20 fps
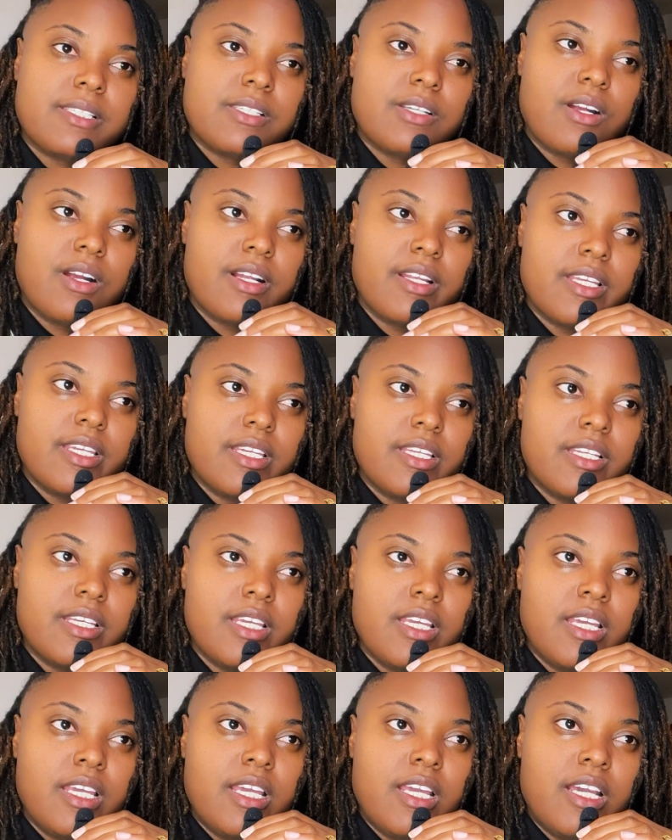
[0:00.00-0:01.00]
started
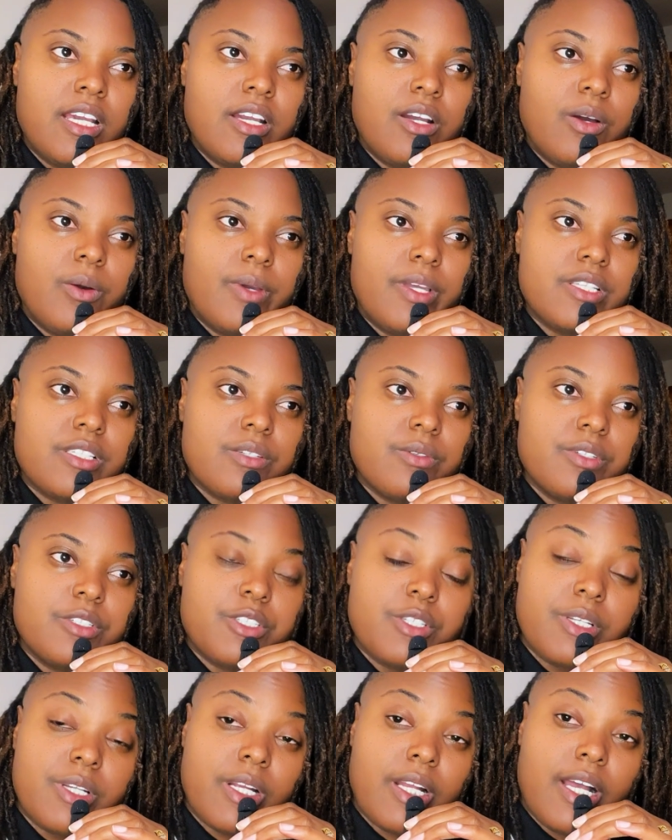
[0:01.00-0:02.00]
going to a
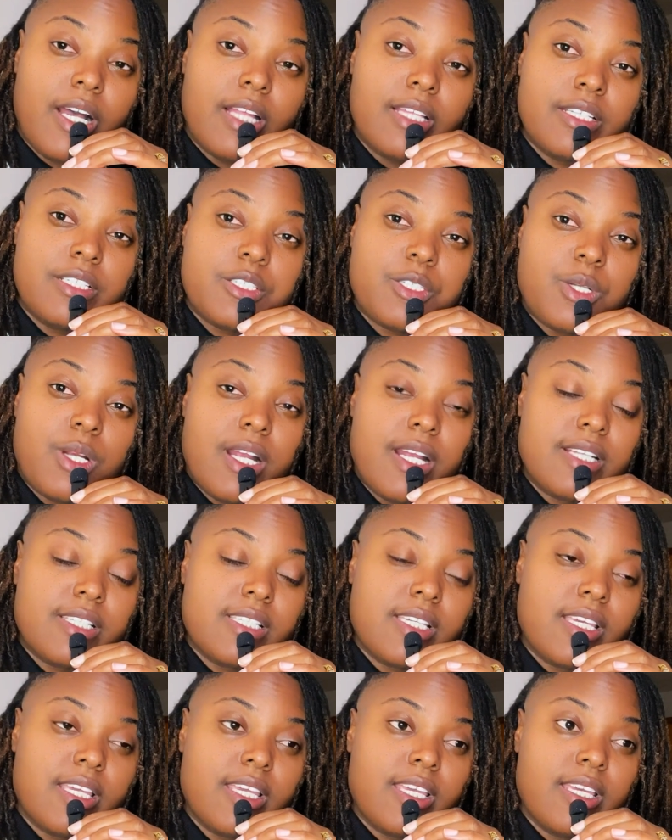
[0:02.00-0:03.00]
junior college trying
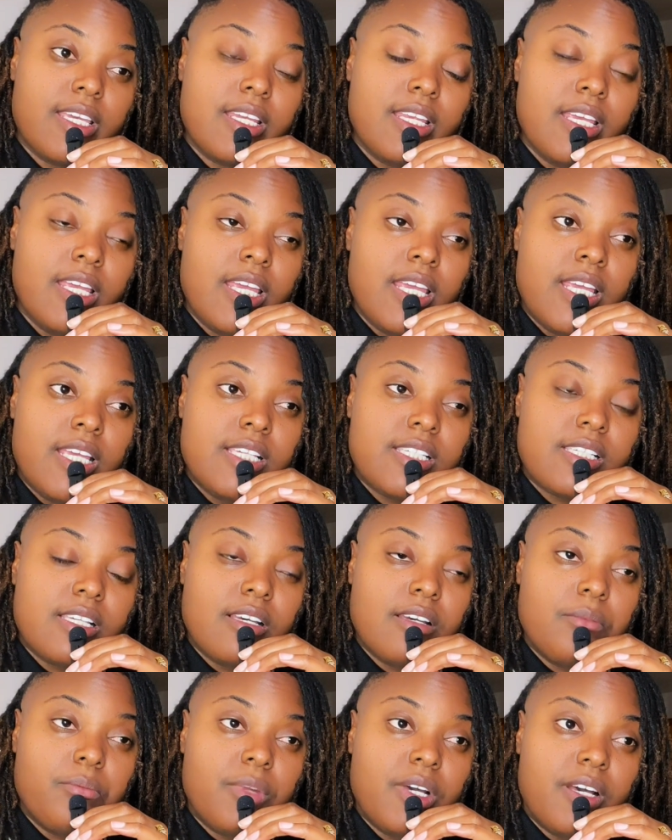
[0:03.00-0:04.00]
to get
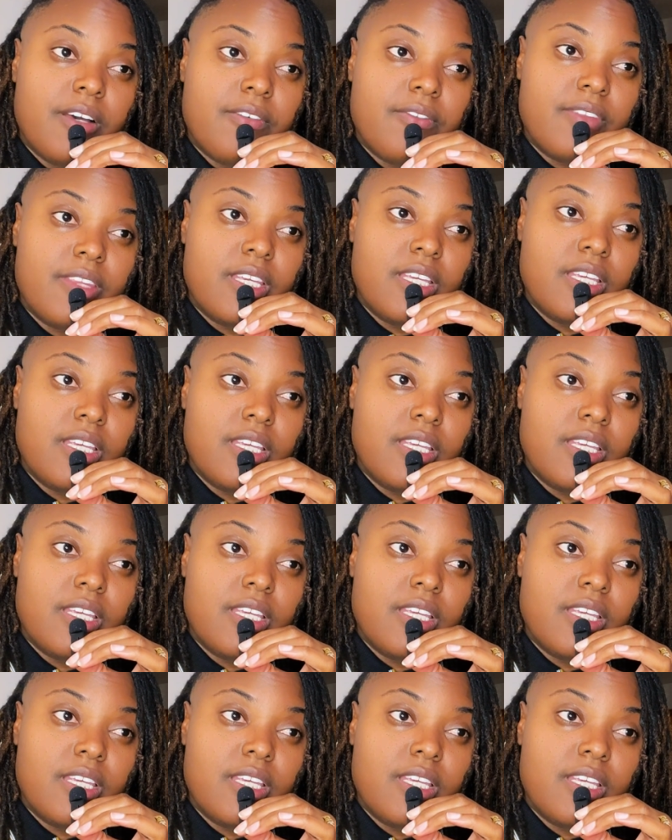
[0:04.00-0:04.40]
some of